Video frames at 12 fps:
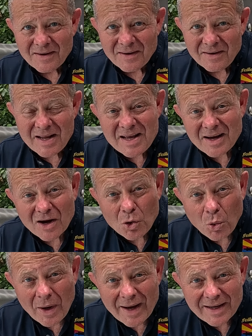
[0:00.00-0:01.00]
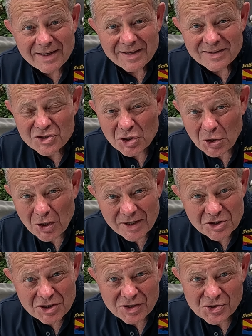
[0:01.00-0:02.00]
Need a quick,
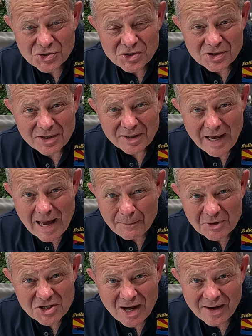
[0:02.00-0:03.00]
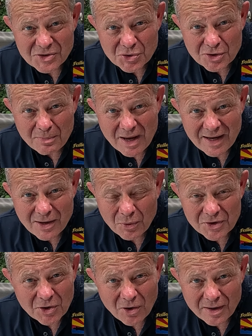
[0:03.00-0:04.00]
delicious appetizer to make when
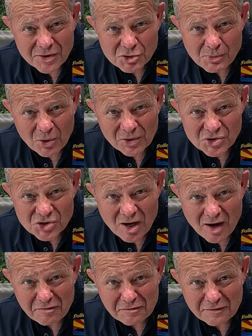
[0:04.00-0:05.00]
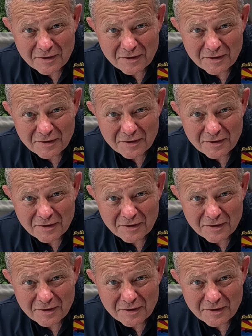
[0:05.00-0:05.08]
you're already smoking stuff?